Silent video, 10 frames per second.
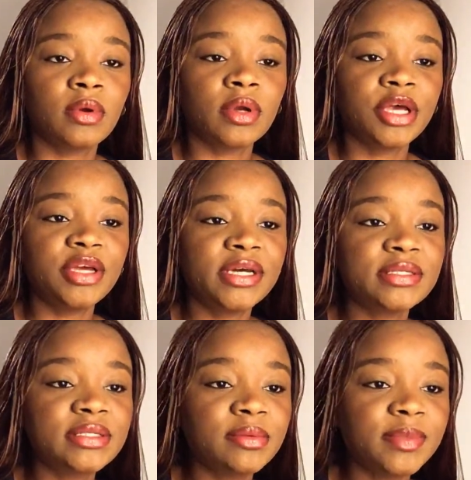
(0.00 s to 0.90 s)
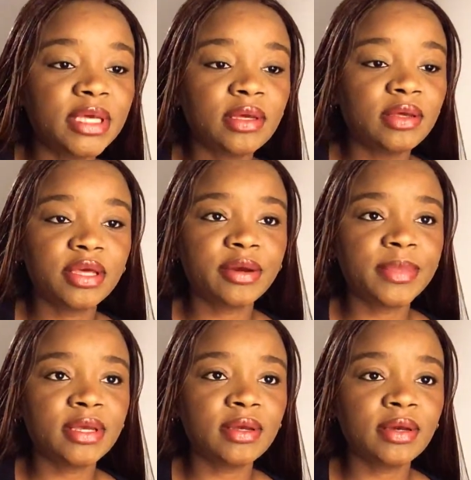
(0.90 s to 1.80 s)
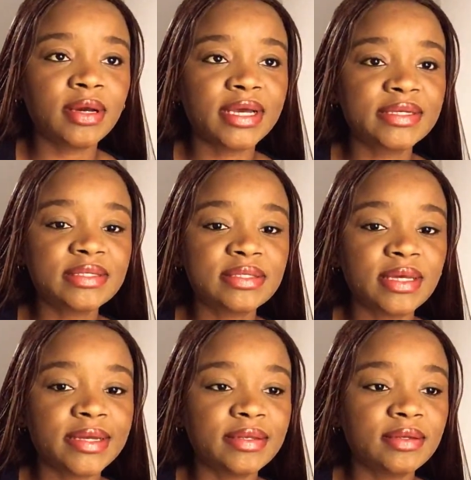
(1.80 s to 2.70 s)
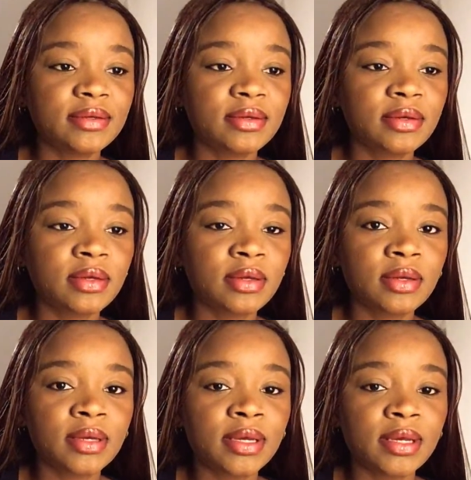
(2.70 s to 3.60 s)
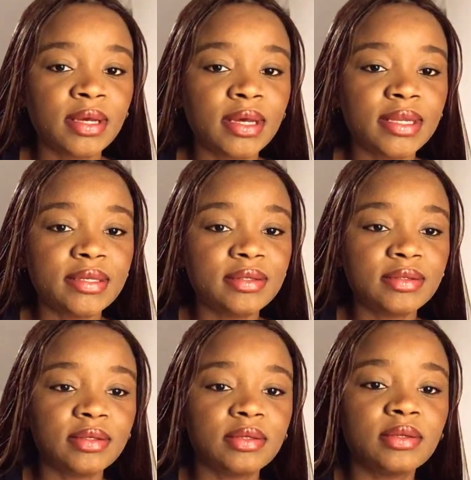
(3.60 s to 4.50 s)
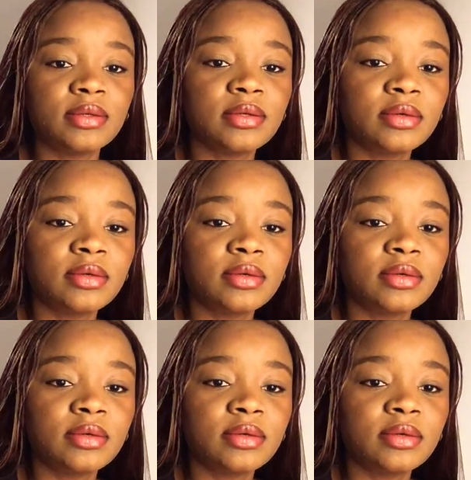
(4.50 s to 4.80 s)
Can you guys see me, hear me? I can't see anything.